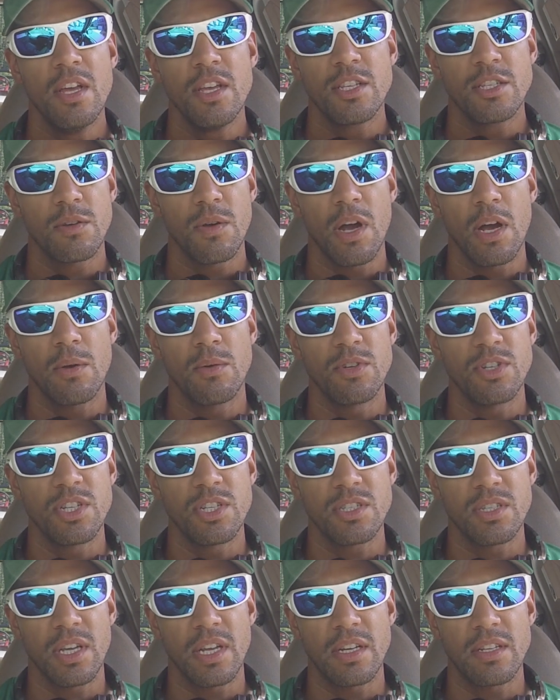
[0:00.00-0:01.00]
So I was
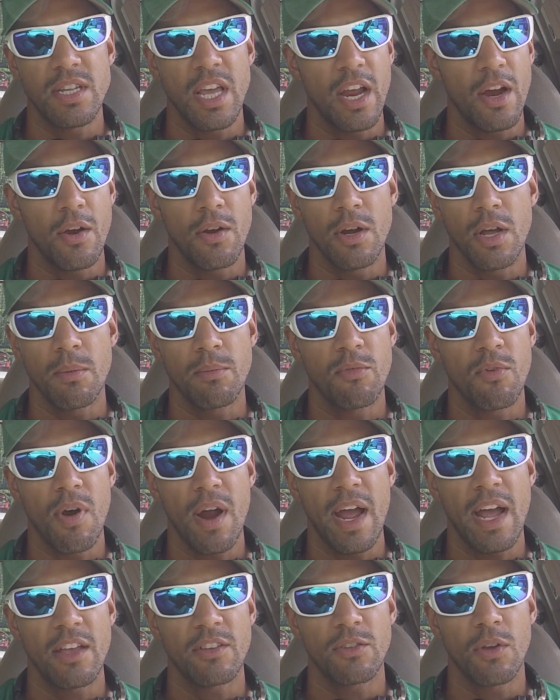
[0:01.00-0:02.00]
just like tearing up
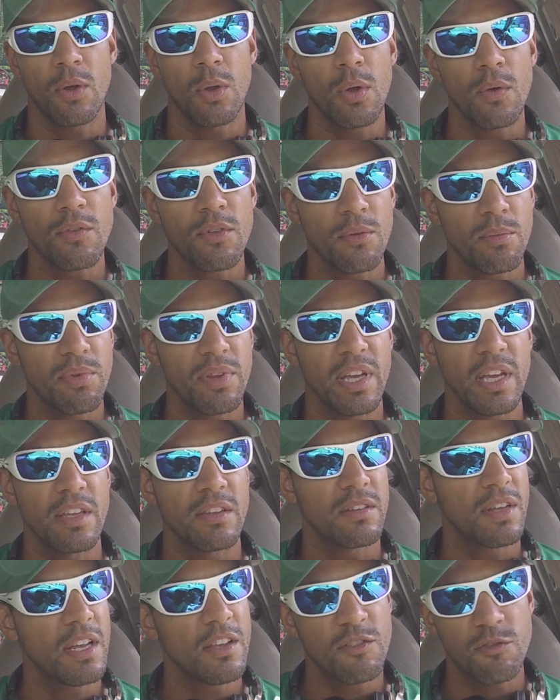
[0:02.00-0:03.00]
grass all over the
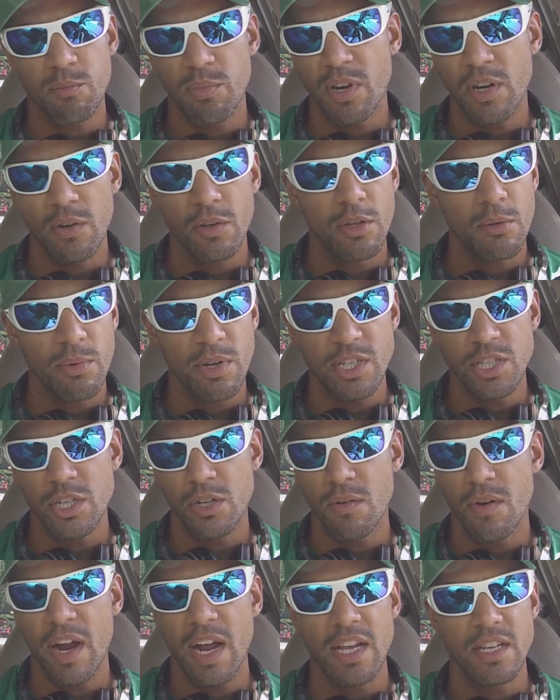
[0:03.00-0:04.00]
place. I sprinkled a bunch
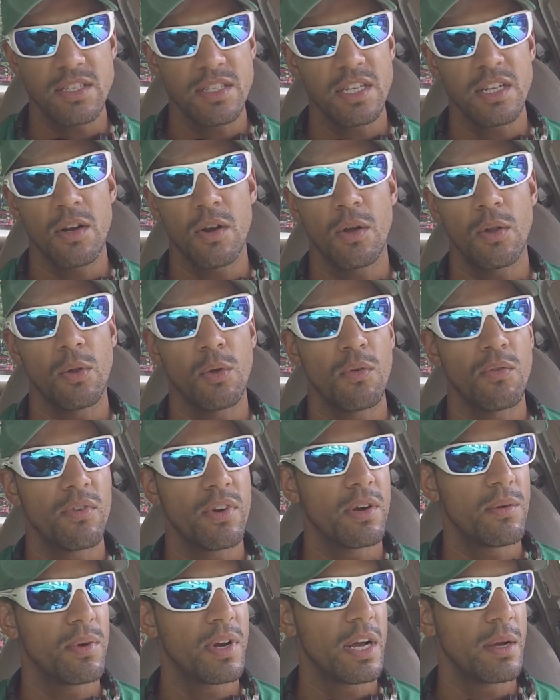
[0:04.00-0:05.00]
of grass seed all
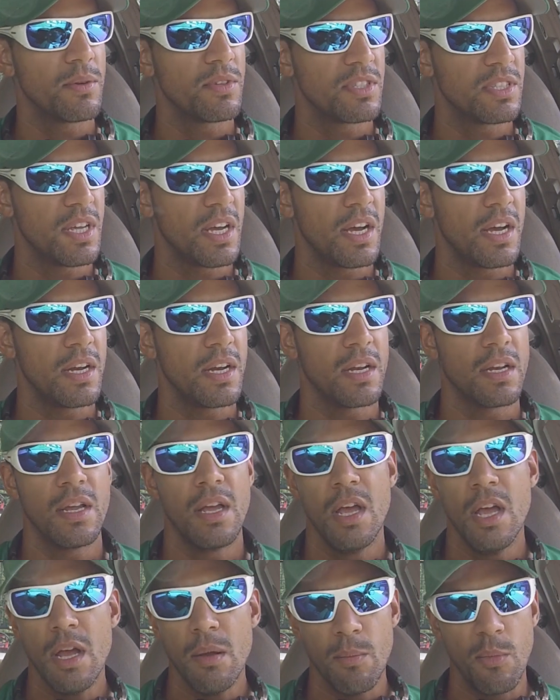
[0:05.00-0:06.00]
over it when I was done, and
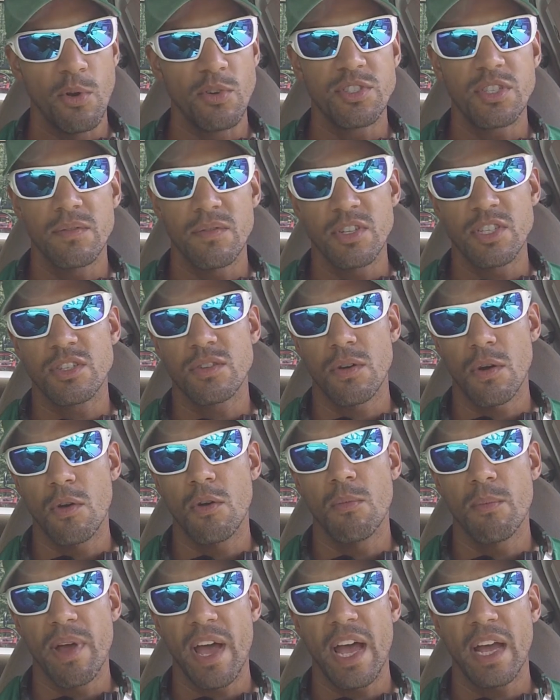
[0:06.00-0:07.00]
most of it's
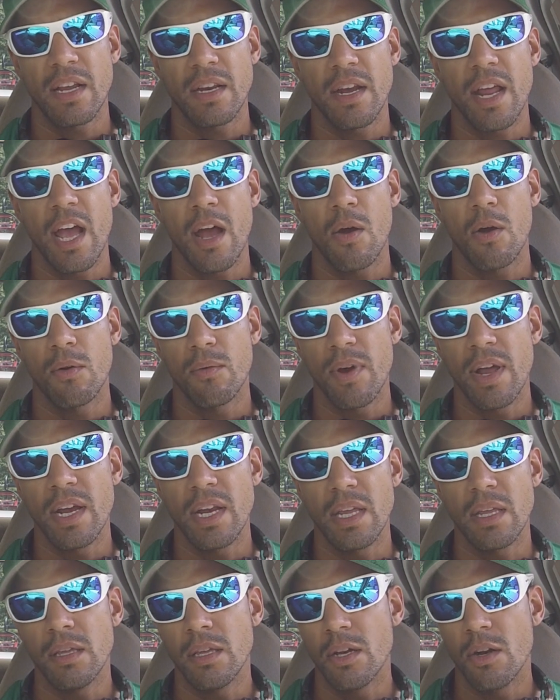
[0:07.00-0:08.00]
grown back now
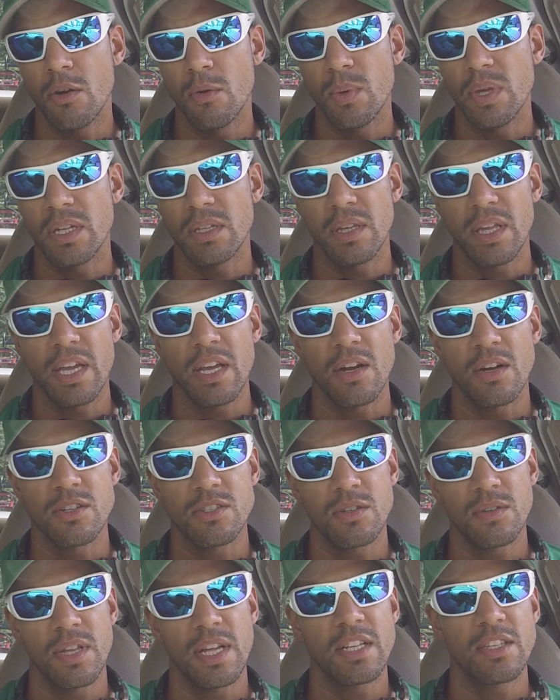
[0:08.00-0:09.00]
already, you know, a week later,
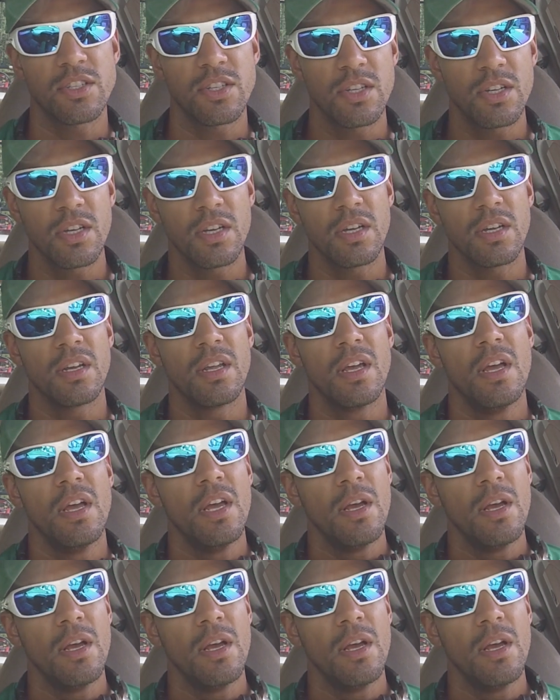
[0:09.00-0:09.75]
so that's good.